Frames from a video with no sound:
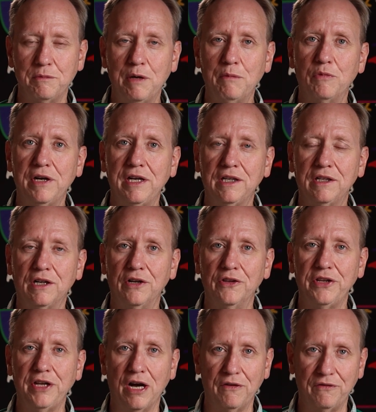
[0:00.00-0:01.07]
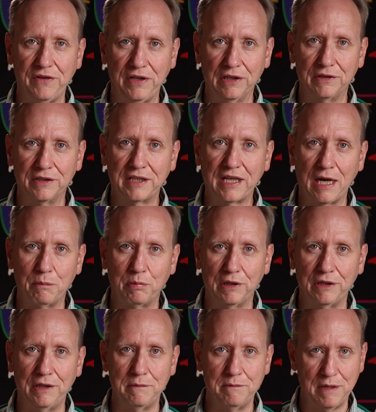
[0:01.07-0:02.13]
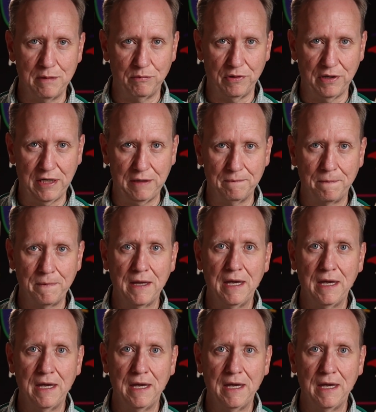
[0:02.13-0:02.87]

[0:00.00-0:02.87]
a membrane called the alveolar capillary membrane.